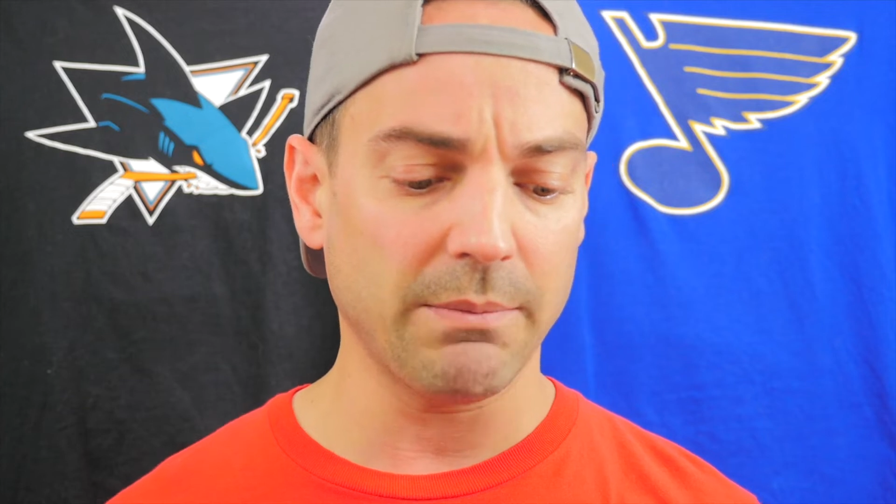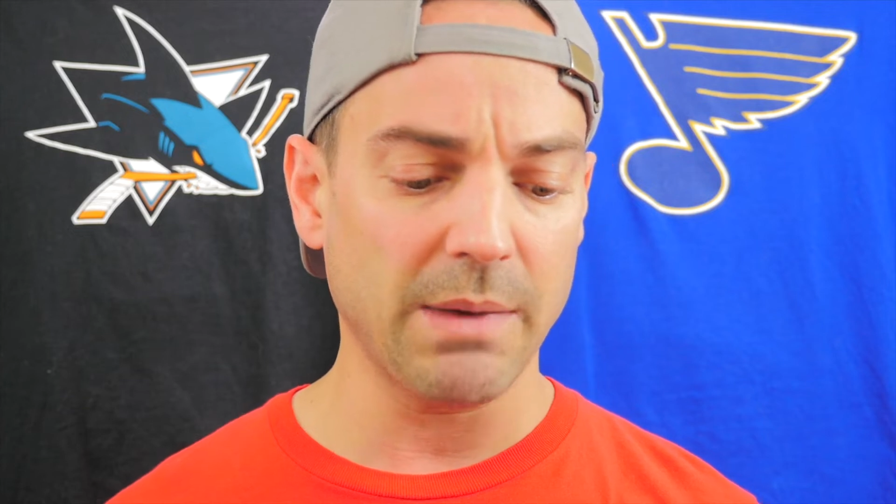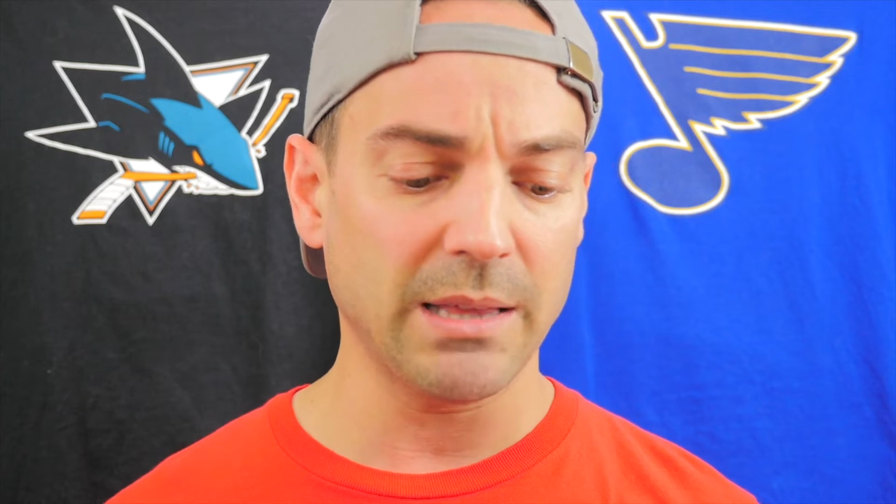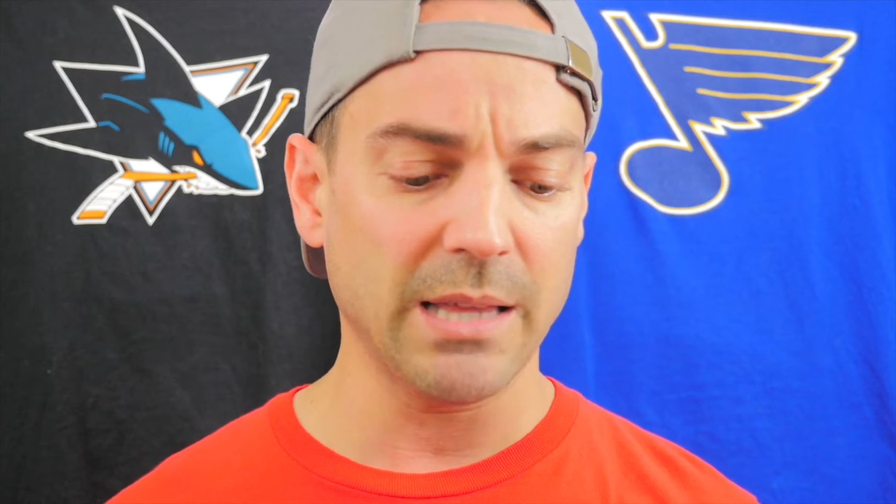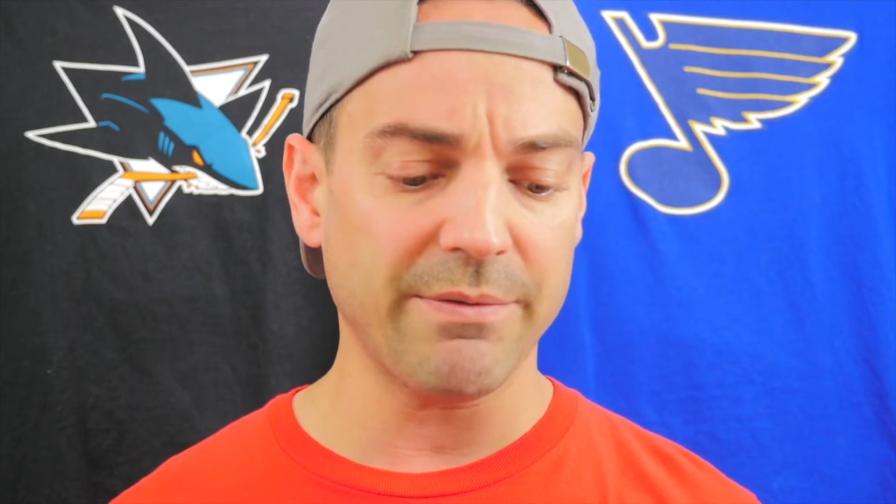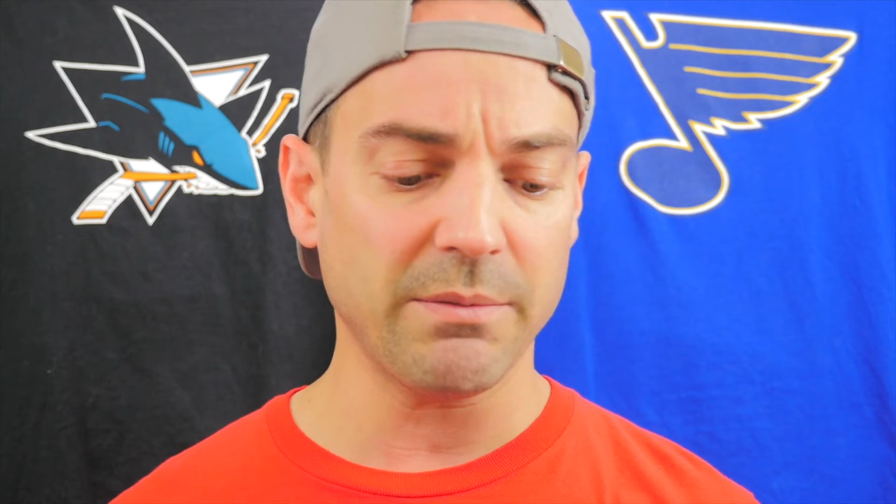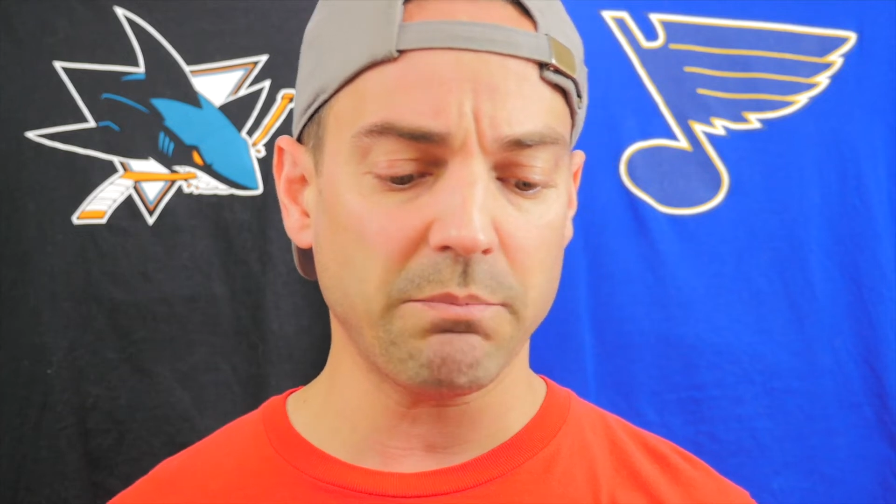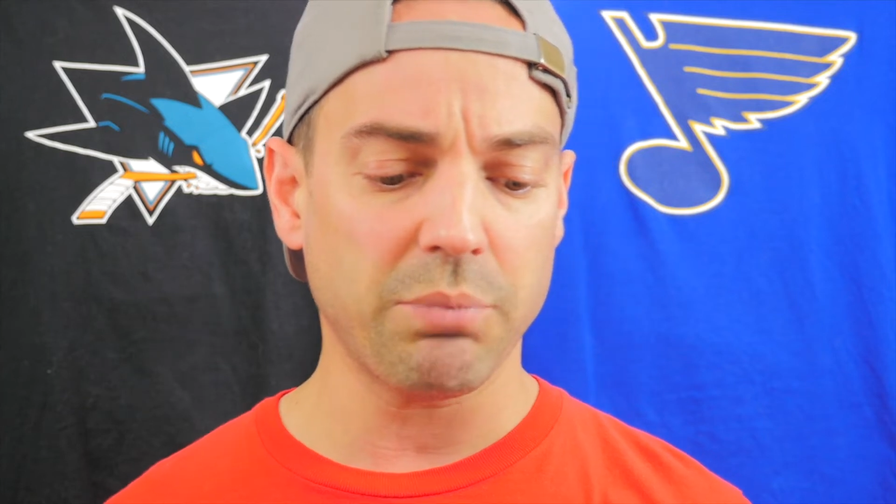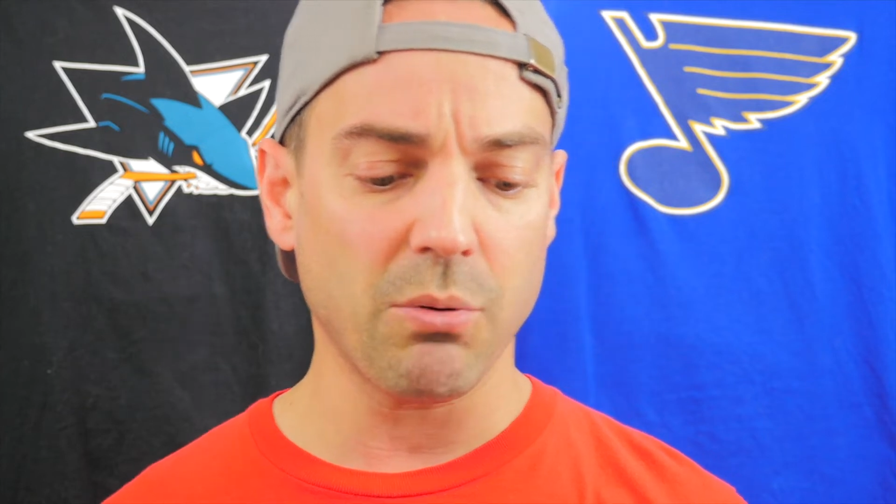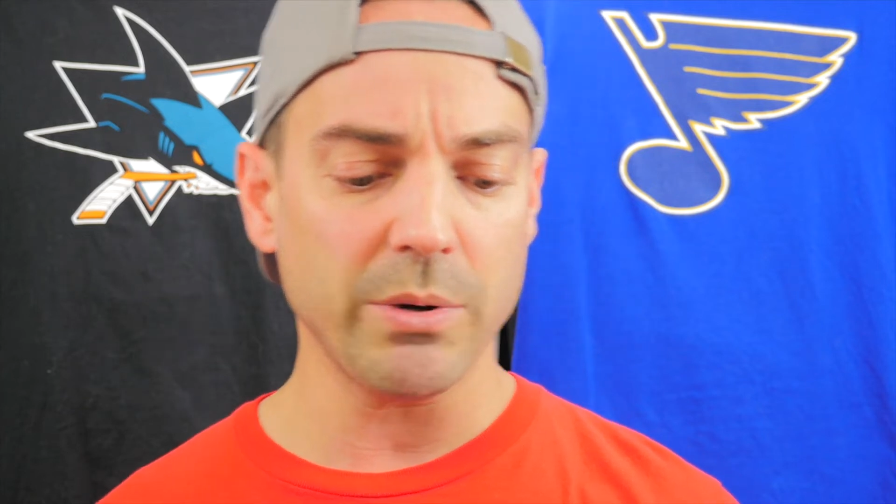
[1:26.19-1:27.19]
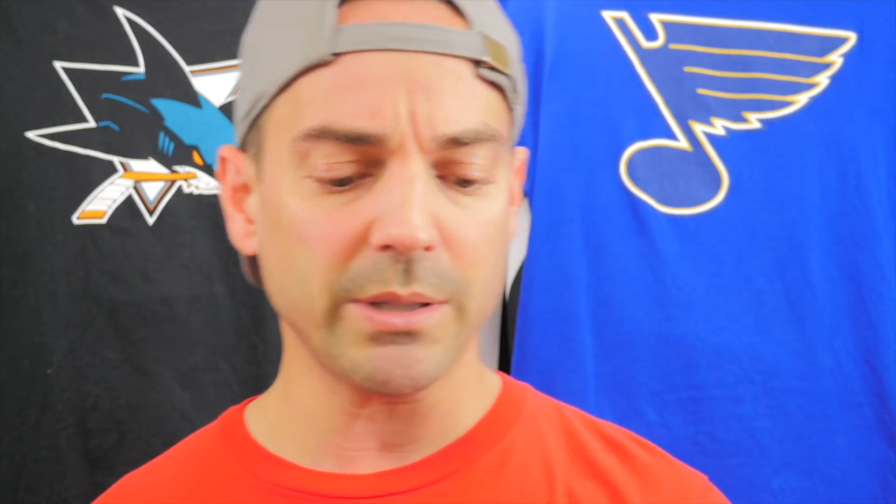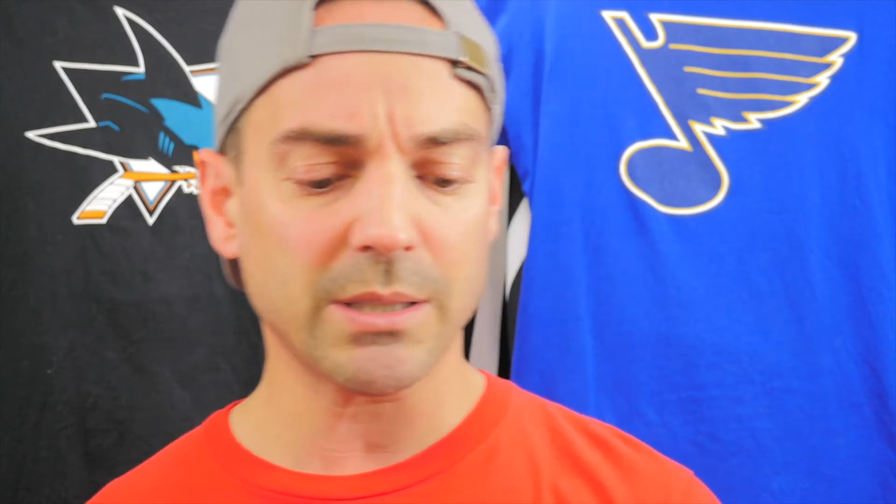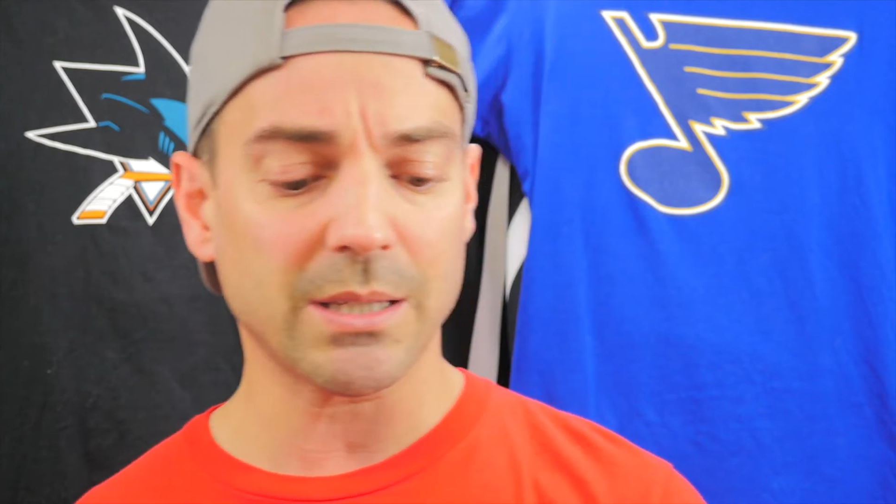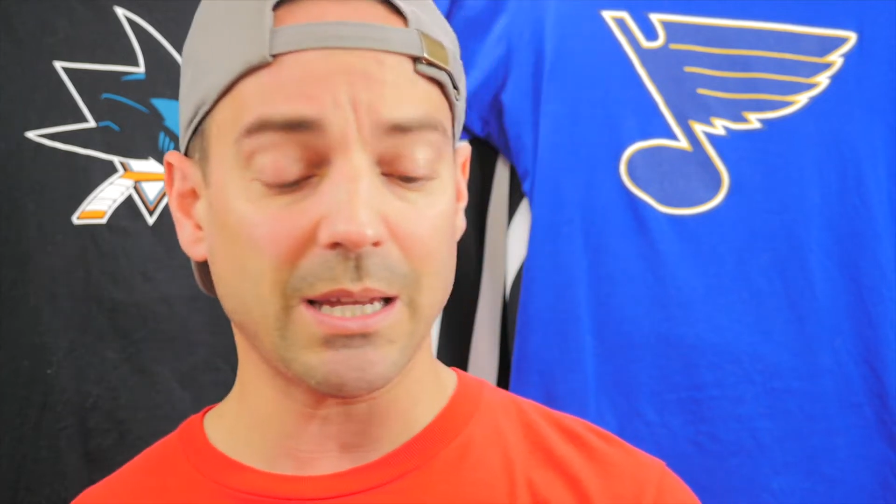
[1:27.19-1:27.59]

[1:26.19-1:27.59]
eleven points